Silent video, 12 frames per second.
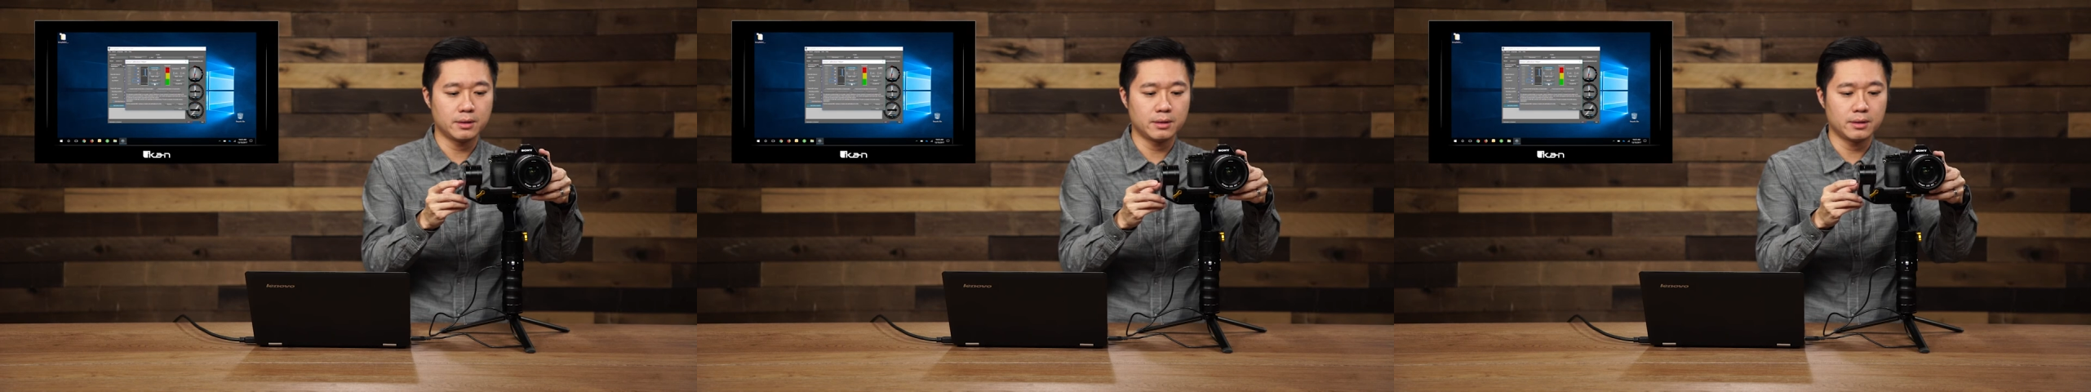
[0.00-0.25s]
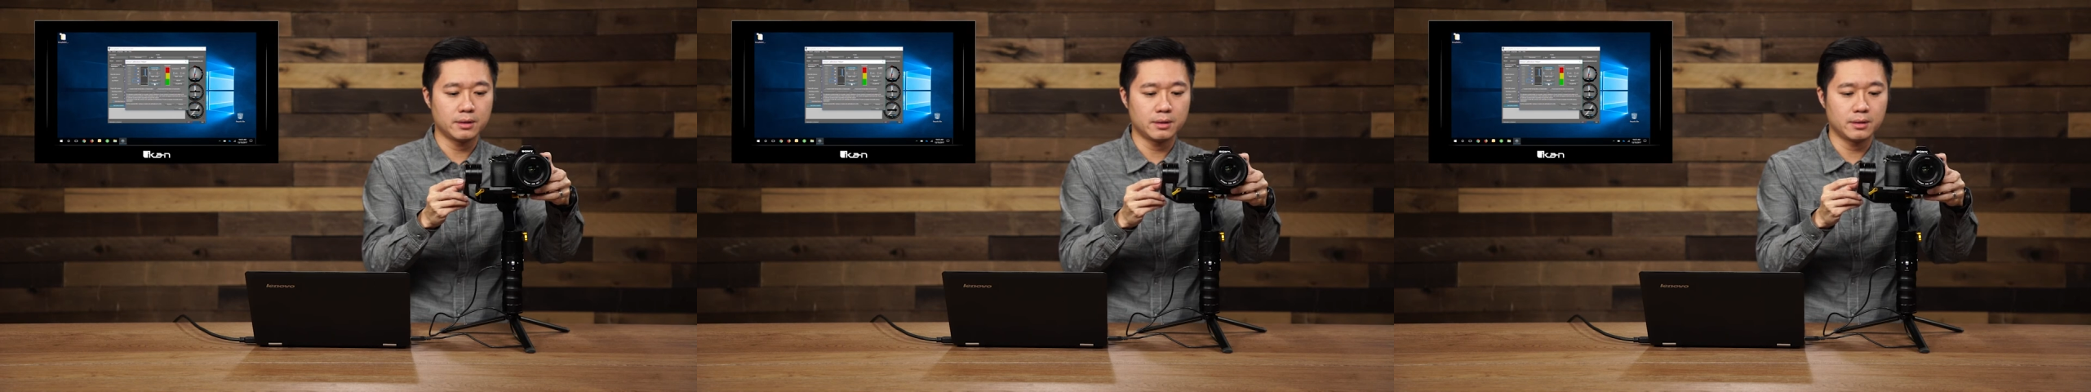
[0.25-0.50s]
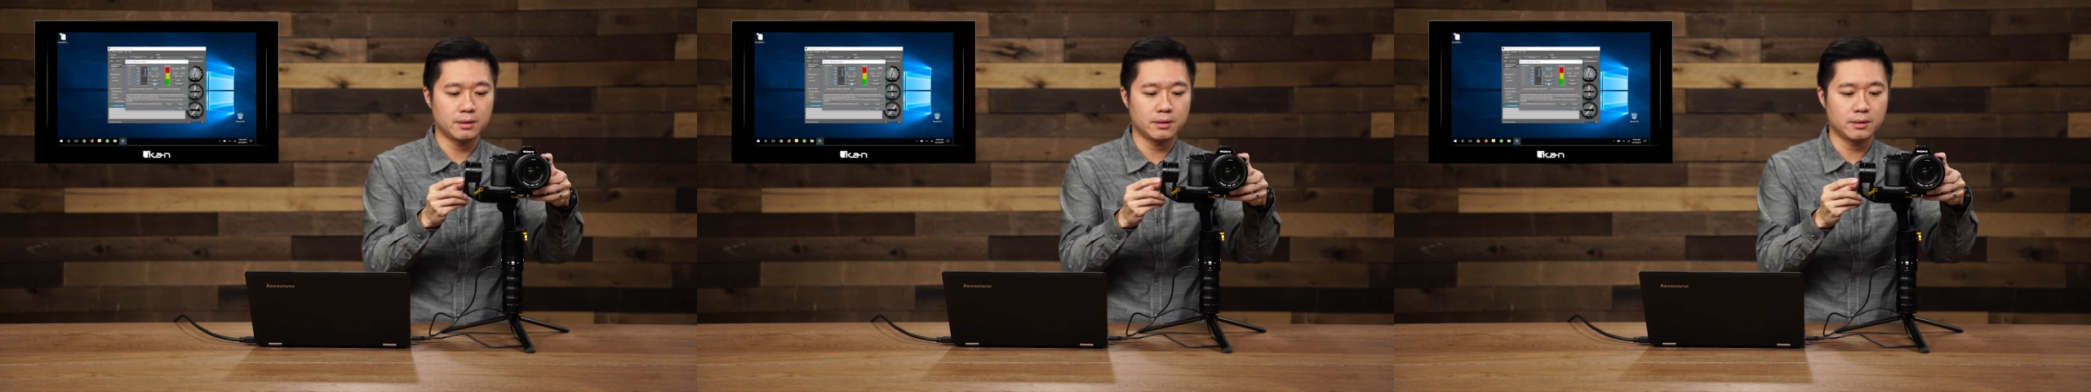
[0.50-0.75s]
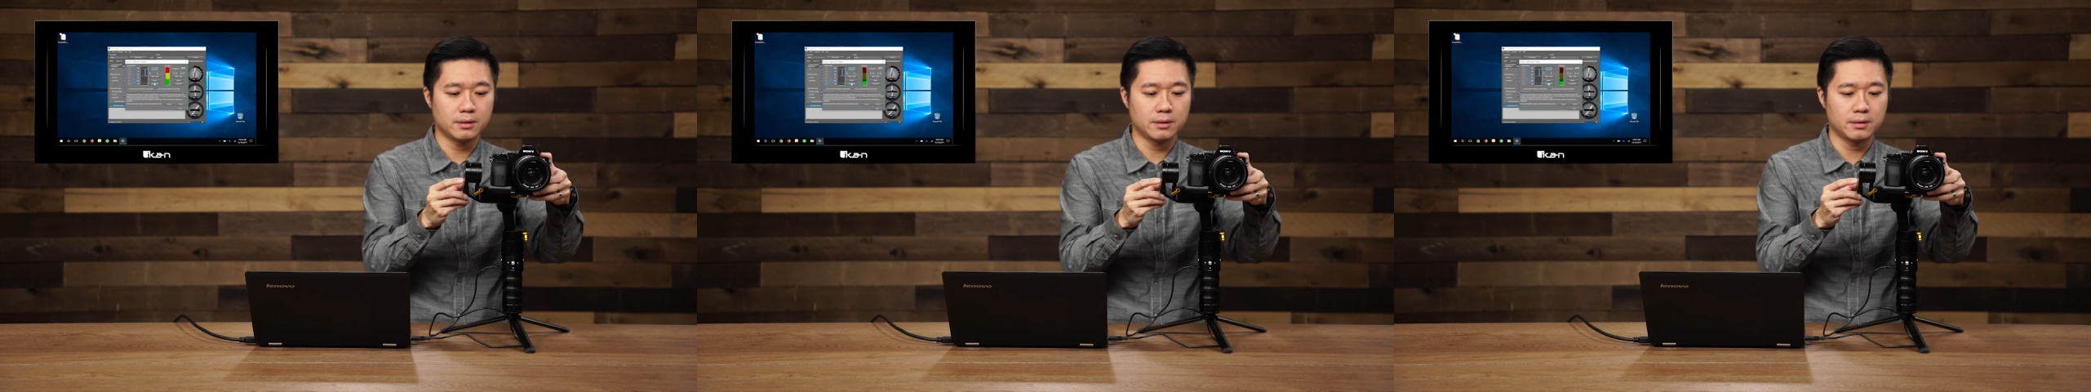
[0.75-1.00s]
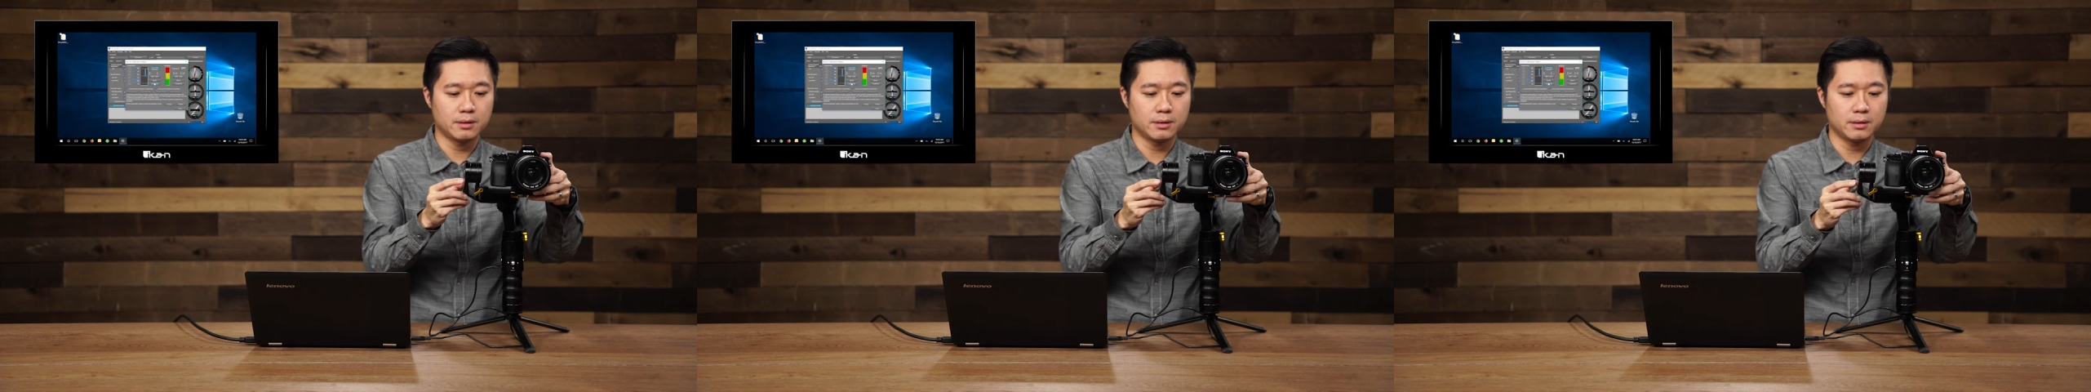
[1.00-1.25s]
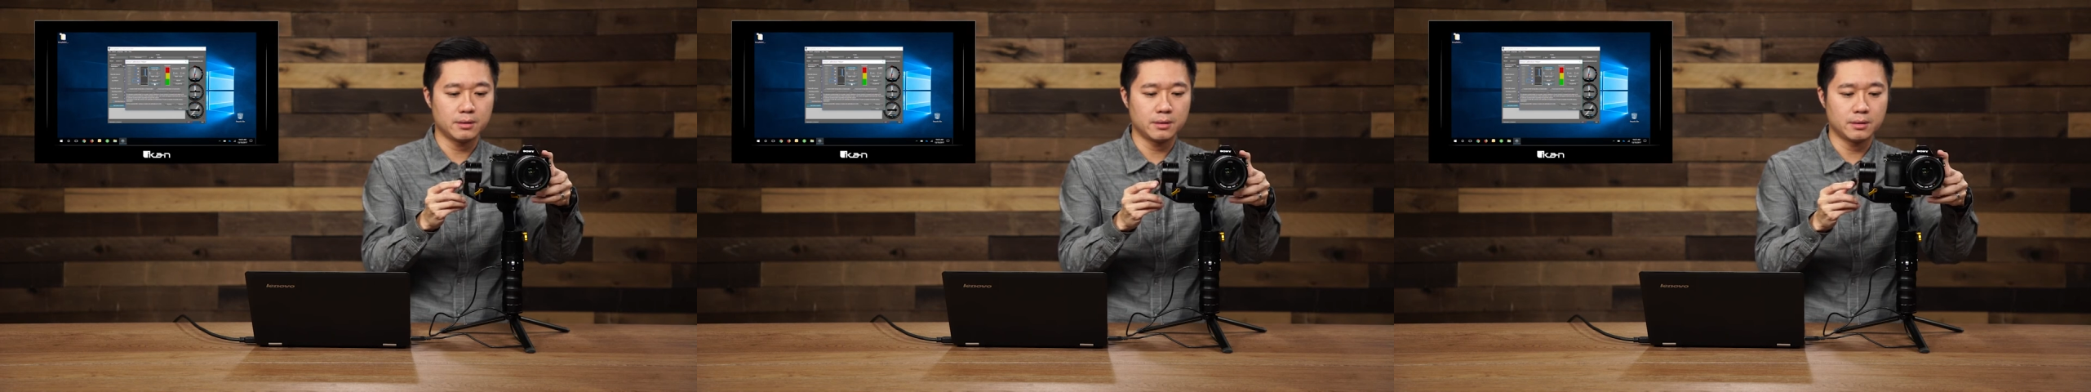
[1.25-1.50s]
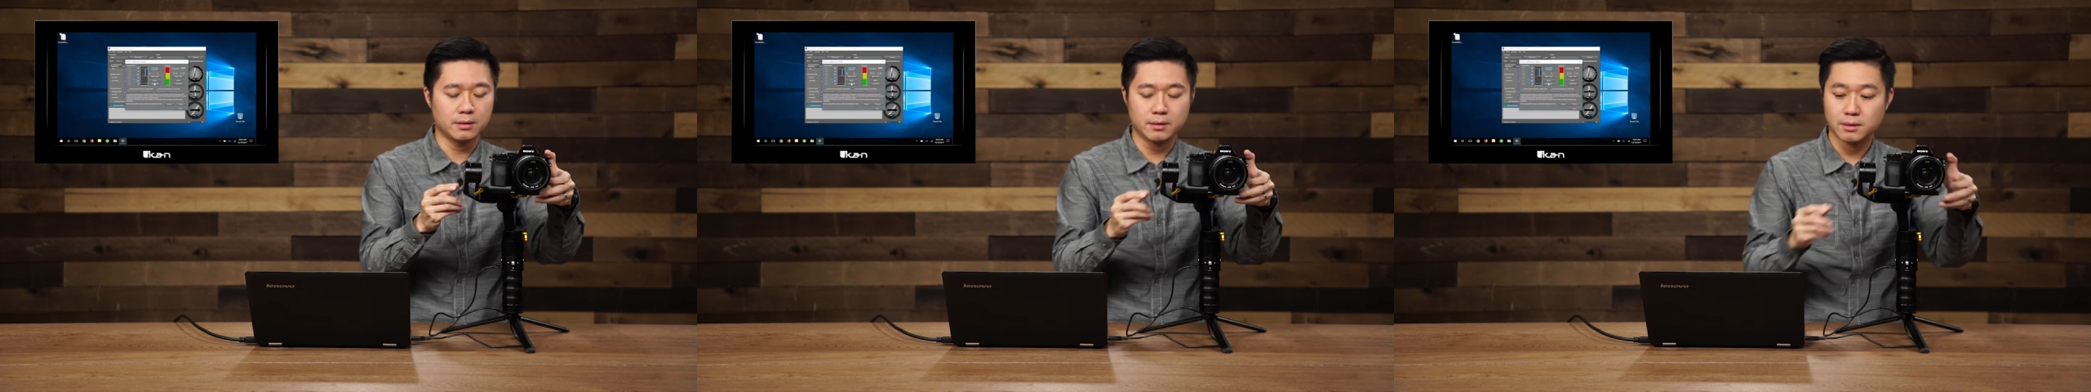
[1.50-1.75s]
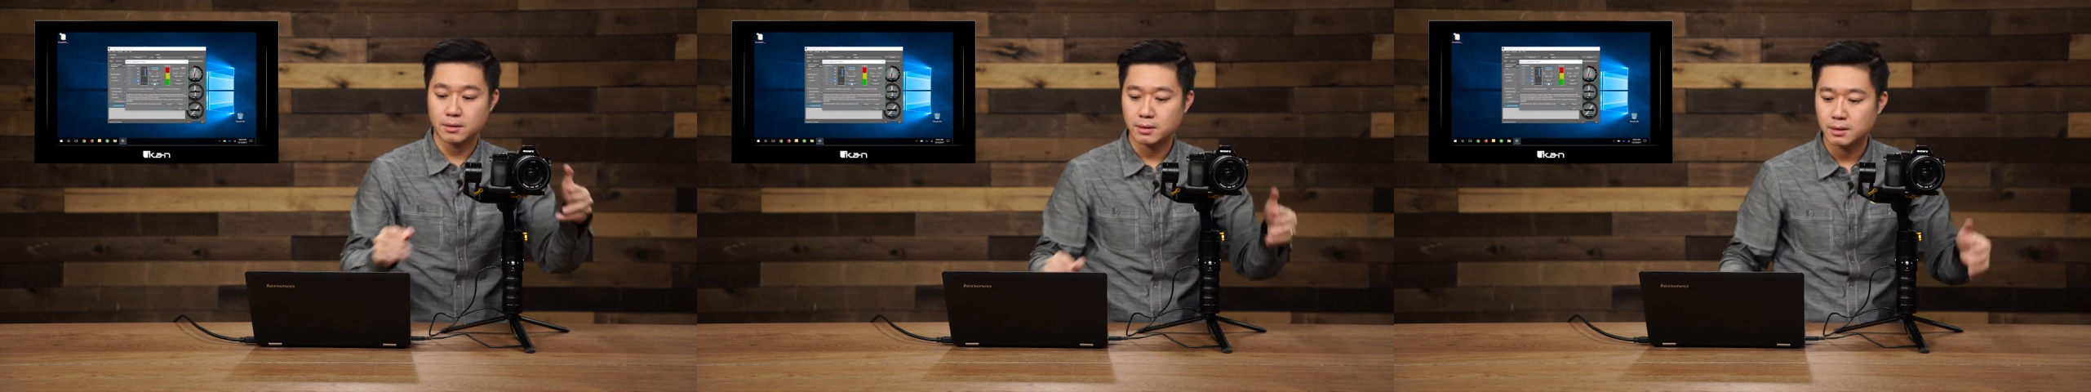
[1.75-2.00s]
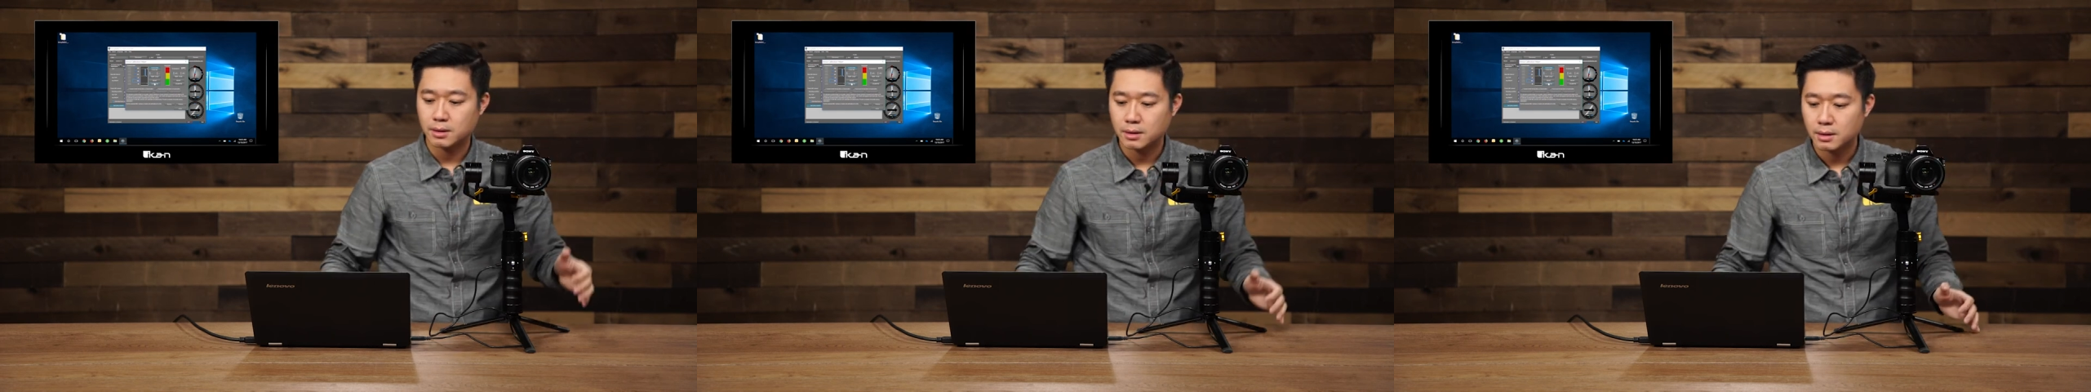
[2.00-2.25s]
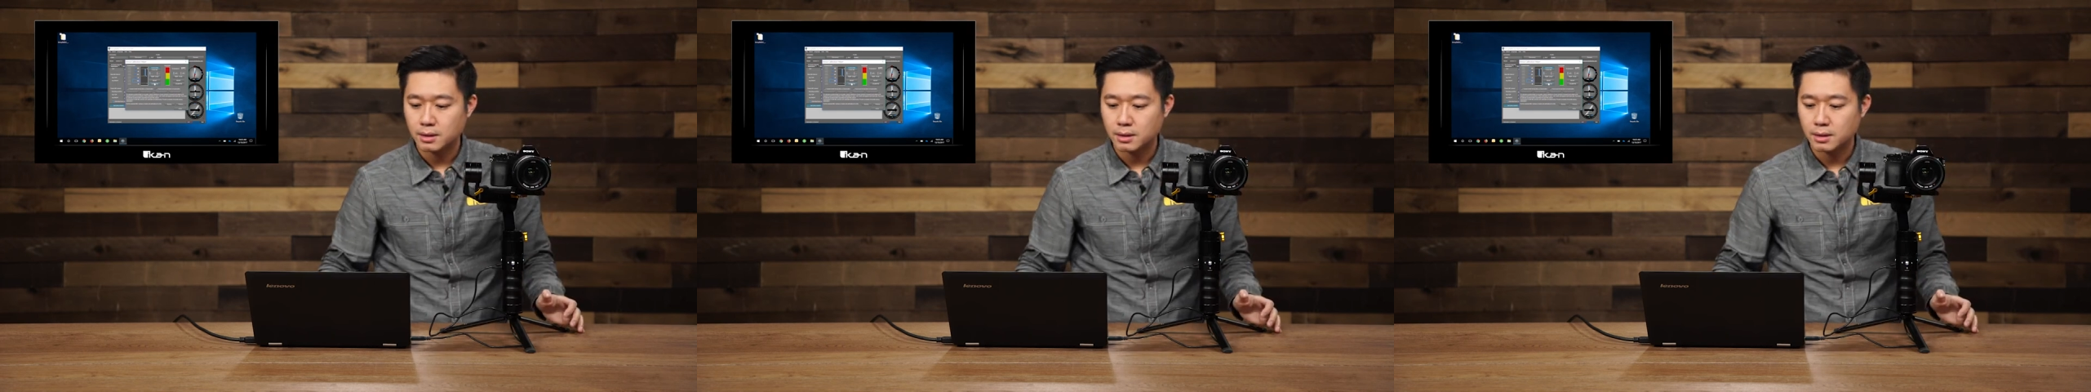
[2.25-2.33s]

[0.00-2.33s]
(no one is talking)